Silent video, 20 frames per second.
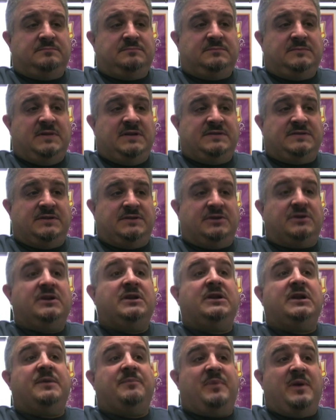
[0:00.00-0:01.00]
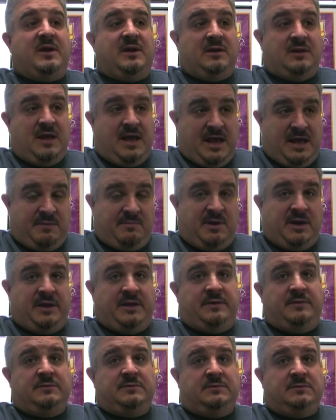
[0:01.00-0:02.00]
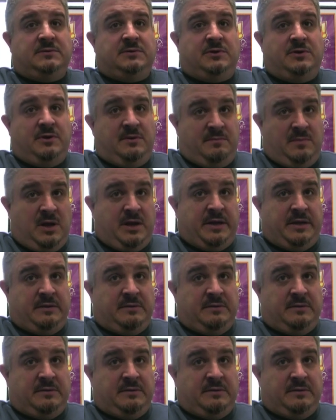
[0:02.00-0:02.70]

He said, "You're going to get paid a lot of money, good money."